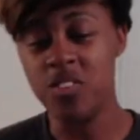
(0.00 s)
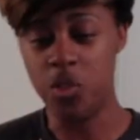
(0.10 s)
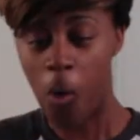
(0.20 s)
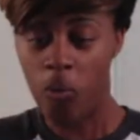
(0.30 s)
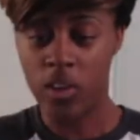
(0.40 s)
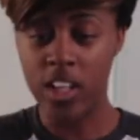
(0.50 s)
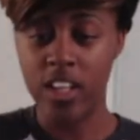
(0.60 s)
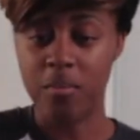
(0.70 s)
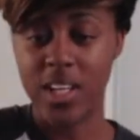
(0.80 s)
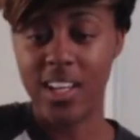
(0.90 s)
Don't
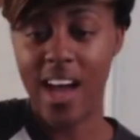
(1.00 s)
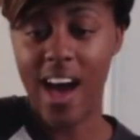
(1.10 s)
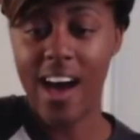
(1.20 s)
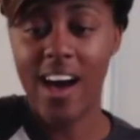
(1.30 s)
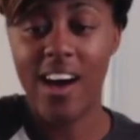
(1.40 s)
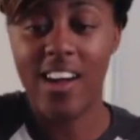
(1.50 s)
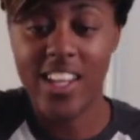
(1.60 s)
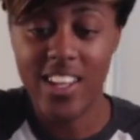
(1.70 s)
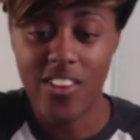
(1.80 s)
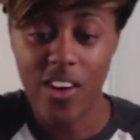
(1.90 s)
leave me out
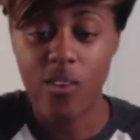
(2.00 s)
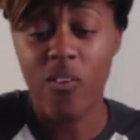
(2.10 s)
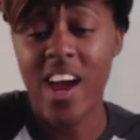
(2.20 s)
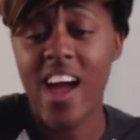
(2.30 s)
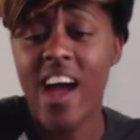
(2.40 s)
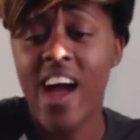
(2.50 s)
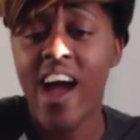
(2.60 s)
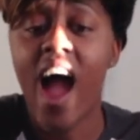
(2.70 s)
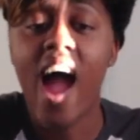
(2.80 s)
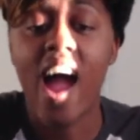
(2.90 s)
in the
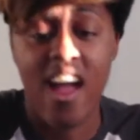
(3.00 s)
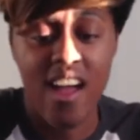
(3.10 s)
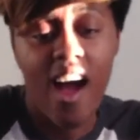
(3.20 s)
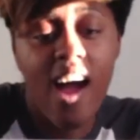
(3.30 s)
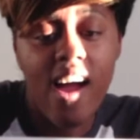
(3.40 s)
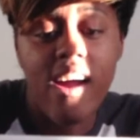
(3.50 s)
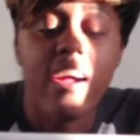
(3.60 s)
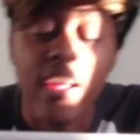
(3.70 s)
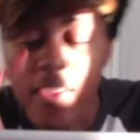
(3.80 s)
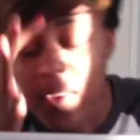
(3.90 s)
rain.
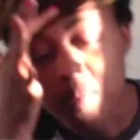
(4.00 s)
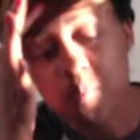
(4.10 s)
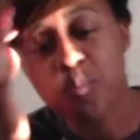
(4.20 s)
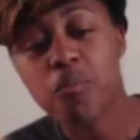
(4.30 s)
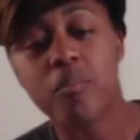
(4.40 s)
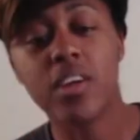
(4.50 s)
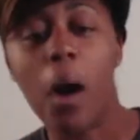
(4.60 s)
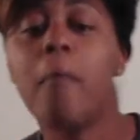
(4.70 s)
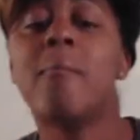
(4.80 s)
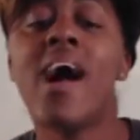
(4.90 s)

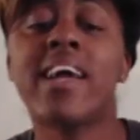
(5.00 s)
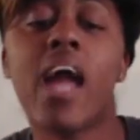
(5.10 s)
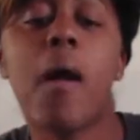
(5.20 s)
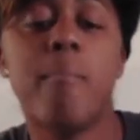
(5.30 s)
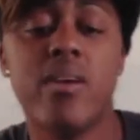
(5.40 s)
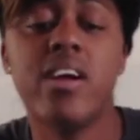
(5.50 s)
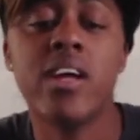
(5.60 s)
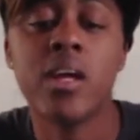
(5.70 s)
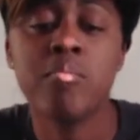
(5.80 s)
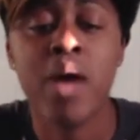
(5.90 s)
Come back and
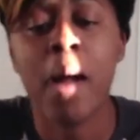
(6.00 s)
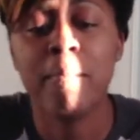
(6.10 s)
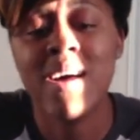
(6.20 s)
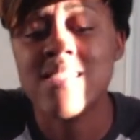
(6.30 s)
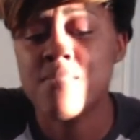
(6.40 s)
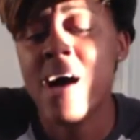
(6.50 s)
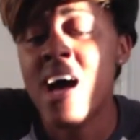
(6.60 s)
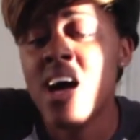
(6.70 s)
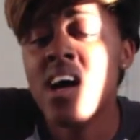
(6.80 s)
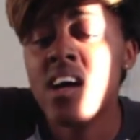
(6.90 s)
bring back my
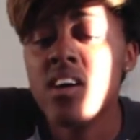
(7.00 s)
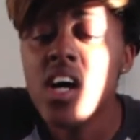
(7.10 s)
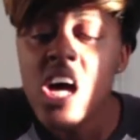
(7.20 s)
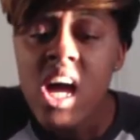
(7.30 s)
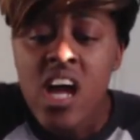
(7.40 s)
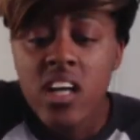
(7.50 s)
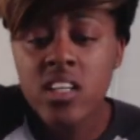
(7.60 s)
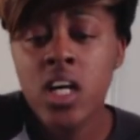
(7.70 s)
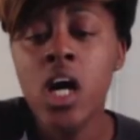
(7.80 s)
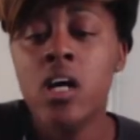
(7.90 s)
smile.
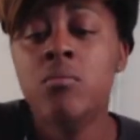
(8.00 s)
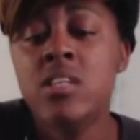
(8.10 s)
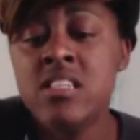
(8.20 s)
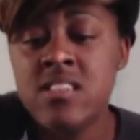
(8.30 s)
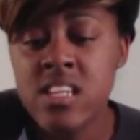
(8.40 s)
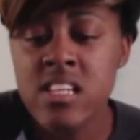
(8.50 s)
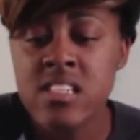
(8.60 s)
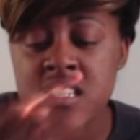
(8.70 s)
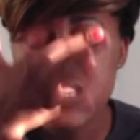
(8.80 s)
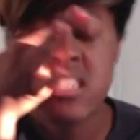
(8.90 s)
Come and
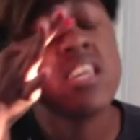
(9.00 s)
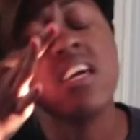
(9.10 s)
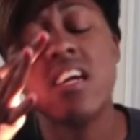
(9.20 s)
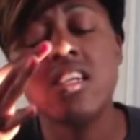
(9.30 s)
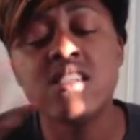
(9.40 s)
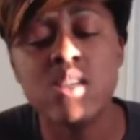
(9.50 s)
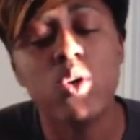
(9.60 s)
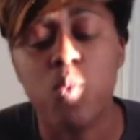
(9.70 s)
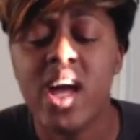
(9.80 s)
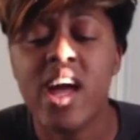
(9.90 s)
take these tears
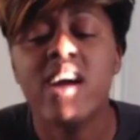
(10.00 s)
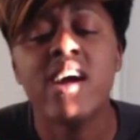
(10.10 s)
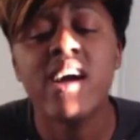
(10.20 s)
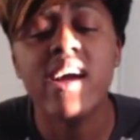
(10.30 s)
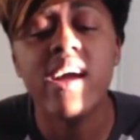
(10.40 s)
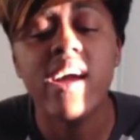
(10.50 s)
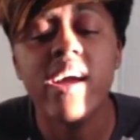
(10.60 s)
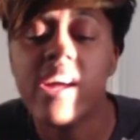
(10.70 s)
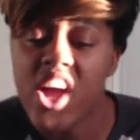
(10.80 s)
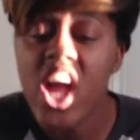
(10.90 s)

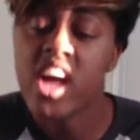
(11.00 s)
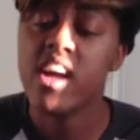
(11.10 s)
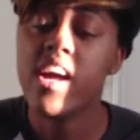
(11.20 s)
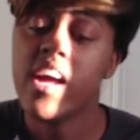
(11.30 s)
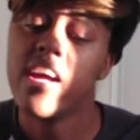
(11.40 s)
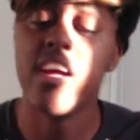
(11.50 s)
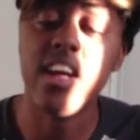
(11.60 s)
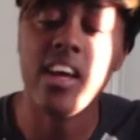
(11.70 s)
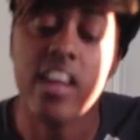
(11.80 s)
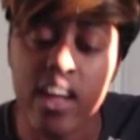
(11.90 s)
away.
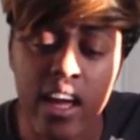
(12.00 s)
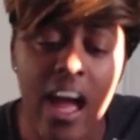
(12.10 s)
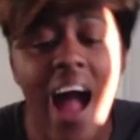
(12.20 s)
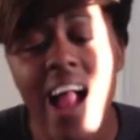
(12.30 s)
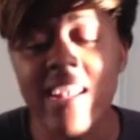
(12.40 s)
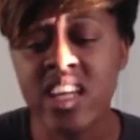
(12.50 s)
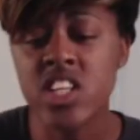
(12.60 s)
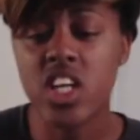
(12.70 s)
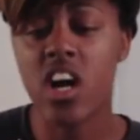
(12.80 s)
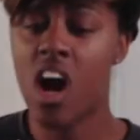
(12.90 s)
I
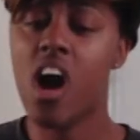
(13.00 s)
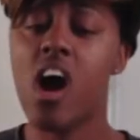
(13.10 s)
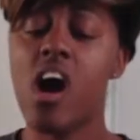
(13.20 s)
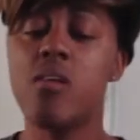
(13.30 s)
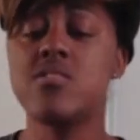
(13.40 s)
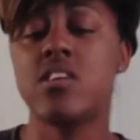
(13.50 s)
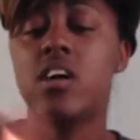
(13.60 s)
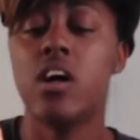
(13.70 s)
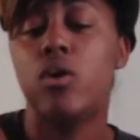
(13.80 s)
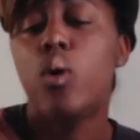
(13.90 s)
need your arms
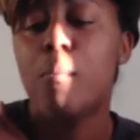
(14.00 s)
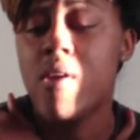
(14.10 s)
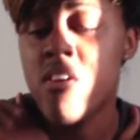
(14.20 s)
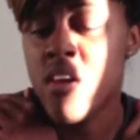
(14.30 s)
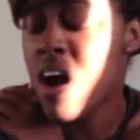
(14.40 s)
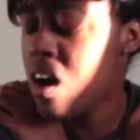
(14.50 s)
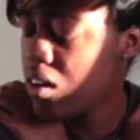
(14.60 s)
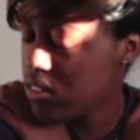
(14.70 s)
to hold me now.